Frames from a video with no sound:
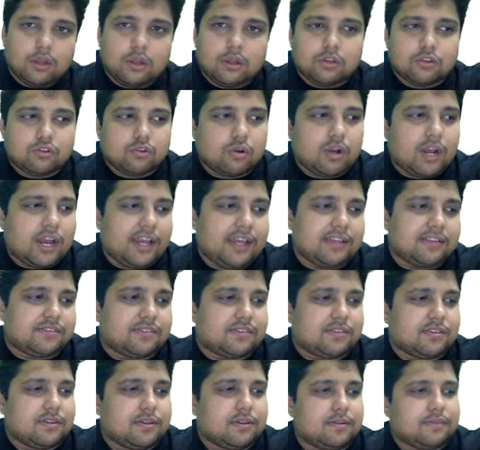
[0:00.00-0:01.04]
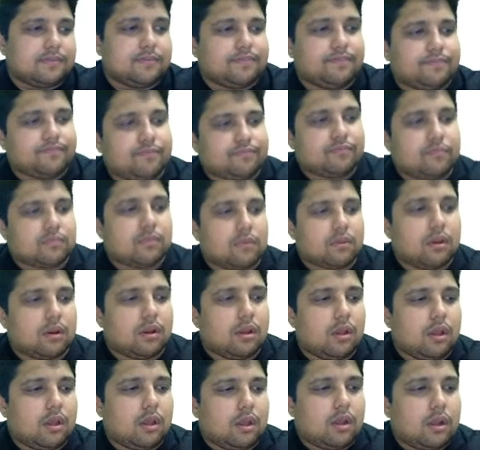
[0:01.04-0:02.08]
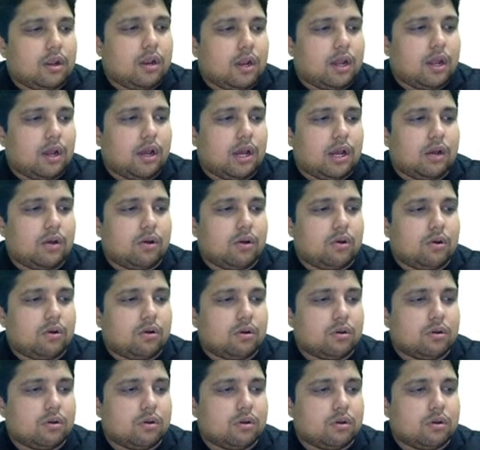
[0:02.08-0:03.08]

So guys, now